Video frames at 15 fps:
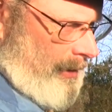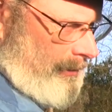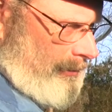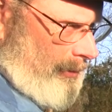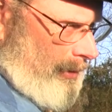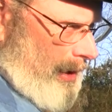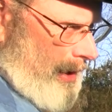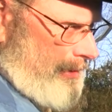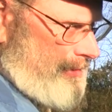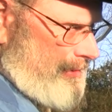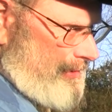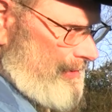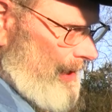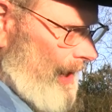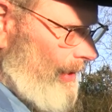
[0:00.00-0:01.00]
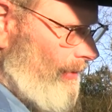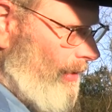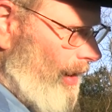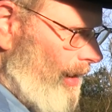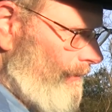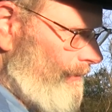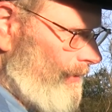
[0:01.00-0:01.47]
door lock should cycle
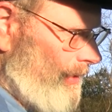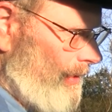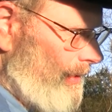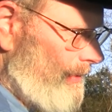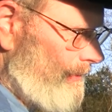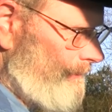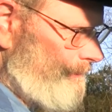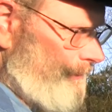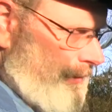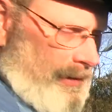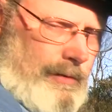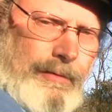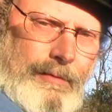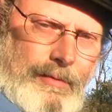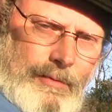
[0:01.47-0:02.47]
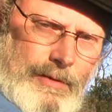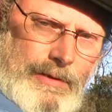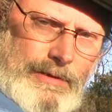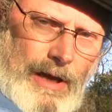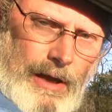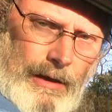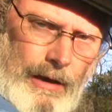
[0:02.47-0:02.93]
off and on to
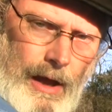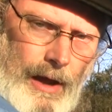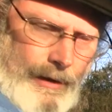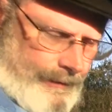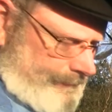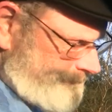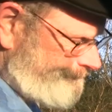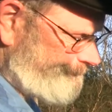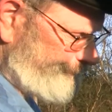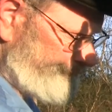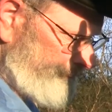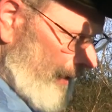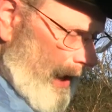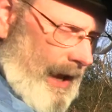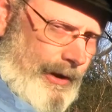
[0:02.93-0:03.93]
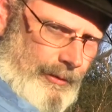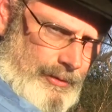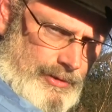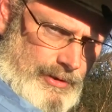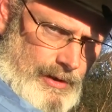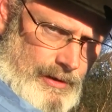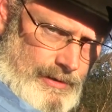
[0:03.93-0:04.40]
an unlock, and you
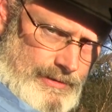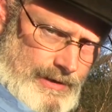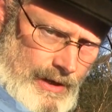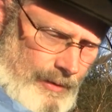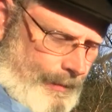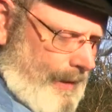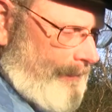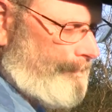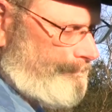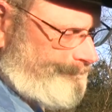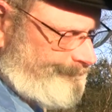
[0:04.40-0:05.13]
should hear a single beep.